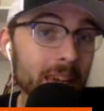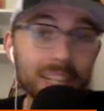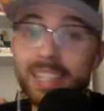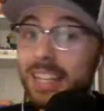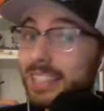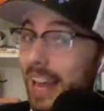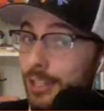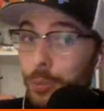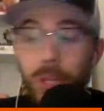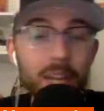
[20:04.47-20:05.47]
He said he's
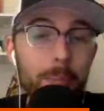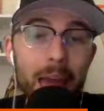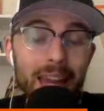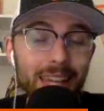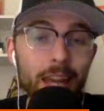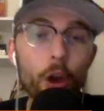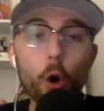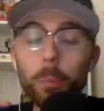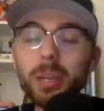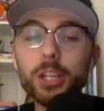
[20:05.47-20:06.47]
not swinging a bat yet,
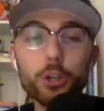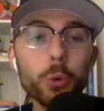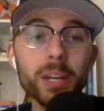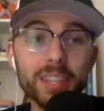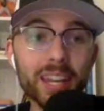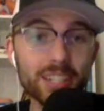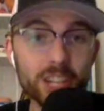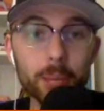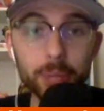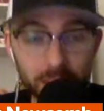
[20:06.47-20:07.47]
hoping to do it in the next
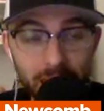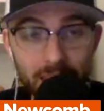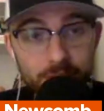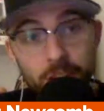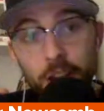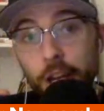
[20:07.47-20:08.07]
couple of days.